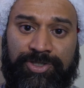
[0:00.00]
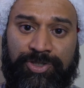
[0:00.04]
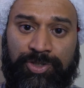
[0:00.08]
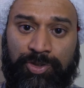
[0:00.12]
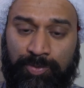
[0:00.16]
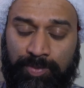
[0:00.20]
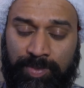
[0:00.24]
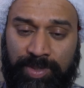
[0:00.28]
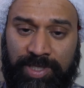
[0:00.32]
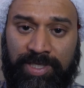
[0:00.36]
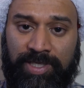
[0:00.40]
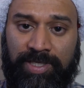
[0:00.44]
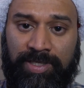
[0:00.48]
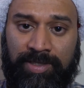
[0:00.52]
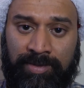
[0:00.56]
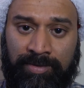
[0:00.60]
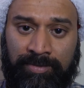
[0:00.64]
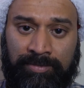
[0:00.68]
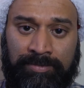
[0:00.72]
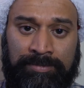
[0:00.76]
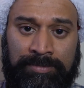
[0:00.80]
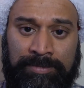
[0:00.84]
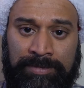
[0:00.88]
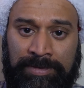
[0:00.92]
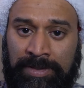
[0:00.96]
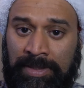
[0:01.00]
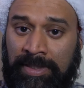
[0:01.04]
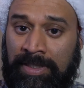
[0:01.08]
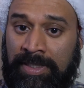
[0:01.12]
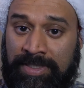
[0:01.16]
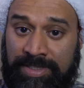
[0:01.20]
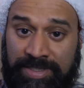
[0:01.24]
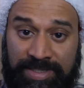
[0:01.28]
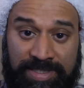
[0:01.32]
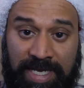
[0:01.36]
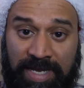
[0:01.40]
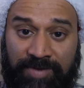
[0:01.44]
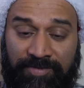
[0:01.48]
to be
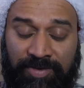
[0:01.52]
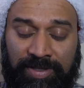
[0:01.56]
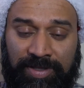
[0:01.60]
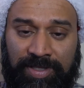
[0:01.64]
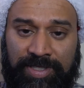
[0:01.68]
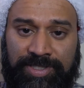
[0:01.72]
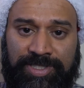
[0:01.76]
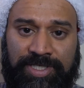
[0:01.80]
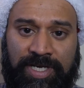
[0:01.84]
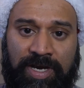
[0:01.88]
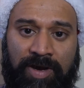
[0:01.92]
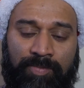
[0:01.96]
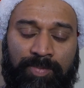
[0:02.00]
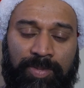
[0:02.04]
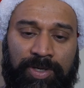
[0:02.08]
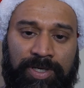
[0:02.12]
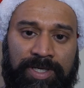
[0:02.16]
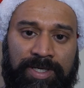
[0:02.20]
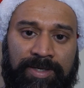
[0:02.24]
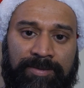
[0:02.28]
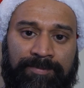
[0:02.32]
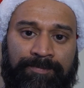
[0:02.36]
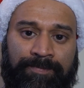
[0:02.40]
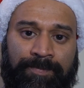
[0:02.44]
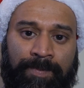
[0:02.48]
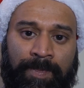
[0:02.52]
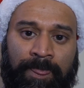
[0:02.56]
saving this company.